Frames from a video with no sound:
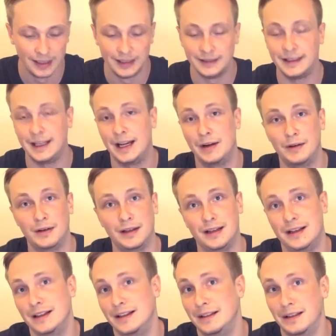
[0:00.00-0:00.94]
Now,
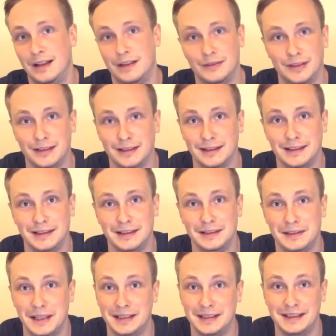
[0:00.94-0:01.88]
I
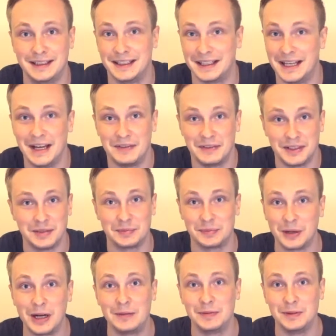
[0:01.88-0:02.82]
obviously didn't have any
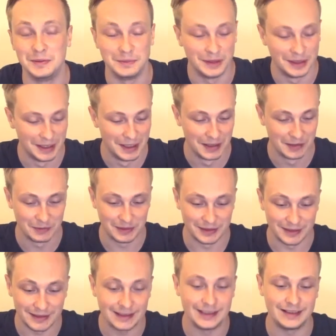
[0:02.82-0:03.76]
problem
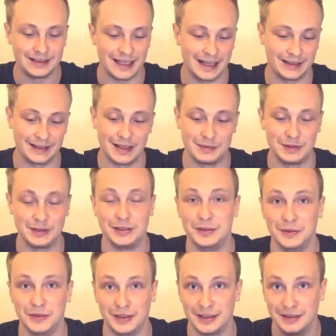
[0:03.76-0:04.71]
with these, as I've been
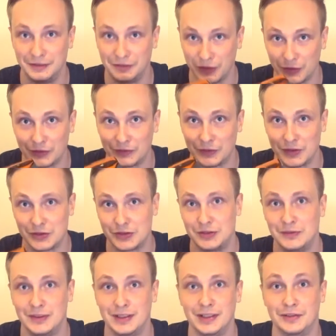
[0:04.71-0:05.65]
using the first version
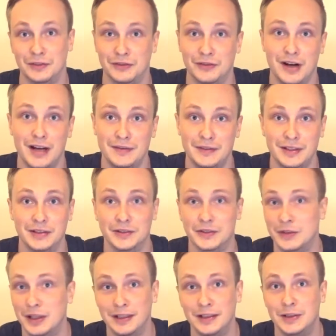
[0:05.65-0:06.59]
of these for 5 years.
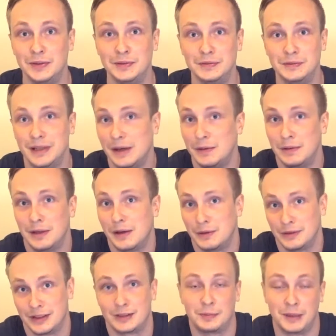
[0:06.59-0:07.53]
So I knew I
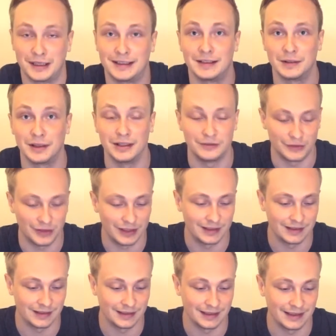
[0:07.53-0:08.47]
was expecting great
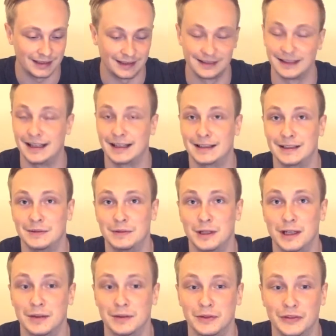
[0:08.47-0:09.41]
things, and that's exactly
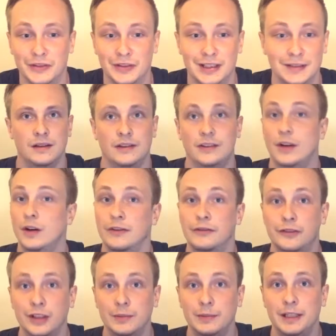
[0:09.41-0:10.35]
what I received. So in
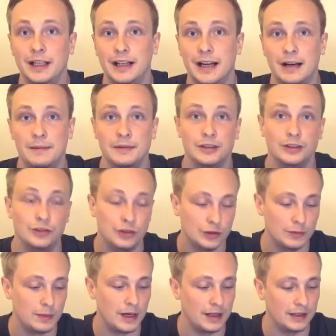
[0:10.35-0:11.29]
front of me I got the
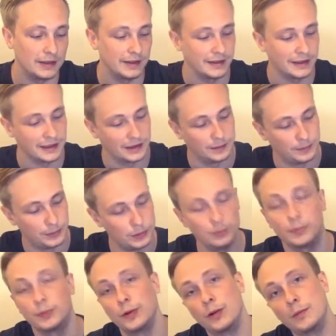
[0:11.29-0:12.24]
two boxes. I got the
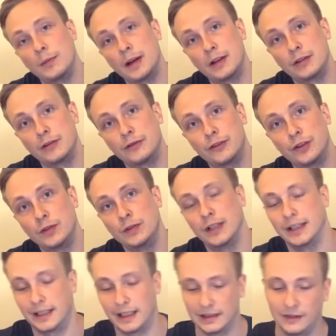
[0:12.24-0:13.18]
Boom Pro microphone,
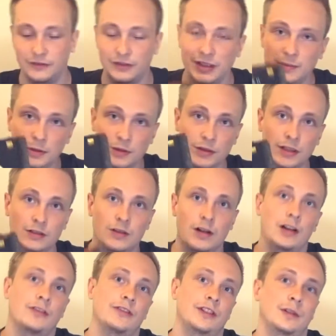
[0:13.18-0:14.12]
I got the Moda
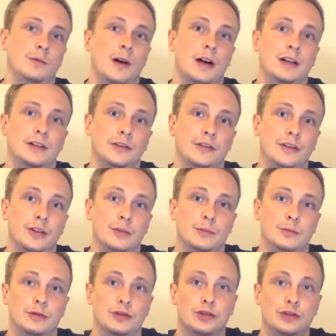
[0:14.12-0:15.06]
Crossfade wireless number
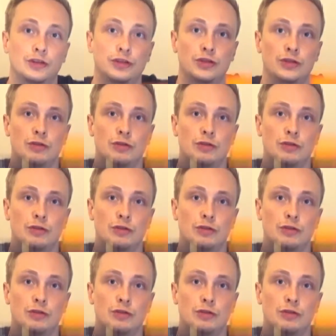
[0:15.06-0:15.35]
2.